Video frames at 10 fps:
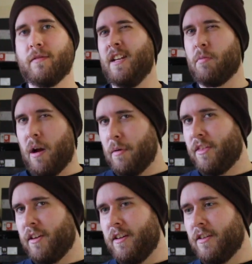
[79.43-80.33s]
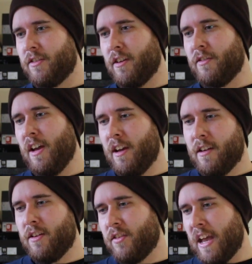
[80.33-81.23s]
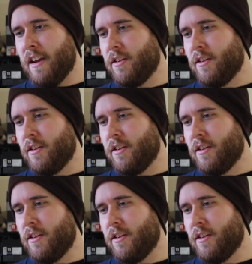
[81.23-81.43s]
And you're probably thinking to yourself, yeah, you just add